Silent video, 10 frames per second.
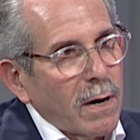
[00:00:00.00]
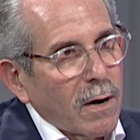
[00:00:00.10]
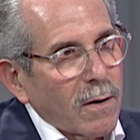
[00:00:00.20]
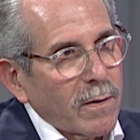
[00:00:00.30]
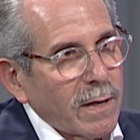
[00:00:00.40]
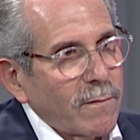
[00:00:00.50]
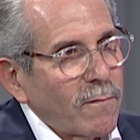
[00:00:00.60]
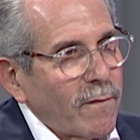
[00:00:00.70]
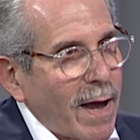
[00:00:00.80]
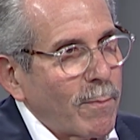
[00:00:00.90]
Uh,
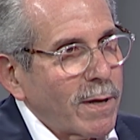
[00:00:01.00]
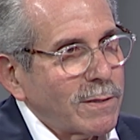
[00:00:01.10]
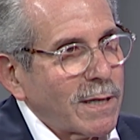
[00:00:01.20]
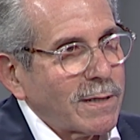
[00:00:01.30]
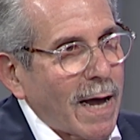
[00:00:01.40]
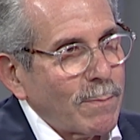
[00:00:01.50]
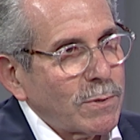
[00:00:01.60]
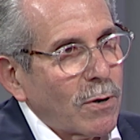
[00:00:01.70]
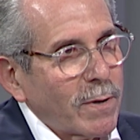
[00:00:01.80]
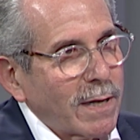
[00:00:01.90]
even families at times
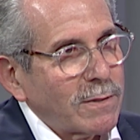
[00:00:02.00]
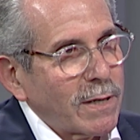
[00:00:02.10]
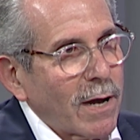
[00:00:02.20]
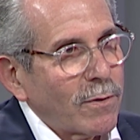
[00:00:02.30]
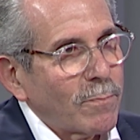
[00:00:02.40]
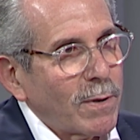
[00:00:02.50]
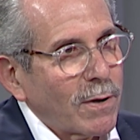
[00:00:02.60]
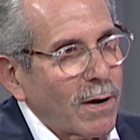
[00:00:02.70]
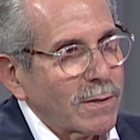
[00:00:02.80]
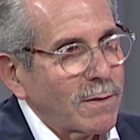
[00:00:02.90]
don't get together
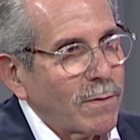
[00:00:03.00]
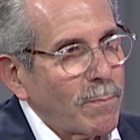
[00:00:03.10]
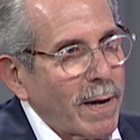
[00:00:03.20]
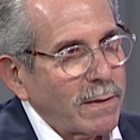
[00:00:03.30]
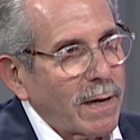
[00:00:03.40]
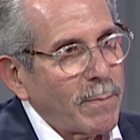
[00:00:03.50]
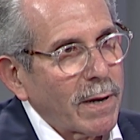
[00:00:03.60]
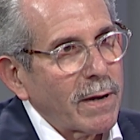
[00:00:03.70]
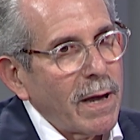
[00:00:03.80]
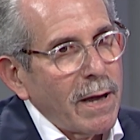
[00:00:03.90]
because of the
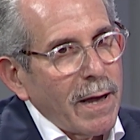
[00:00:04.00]
pandemic.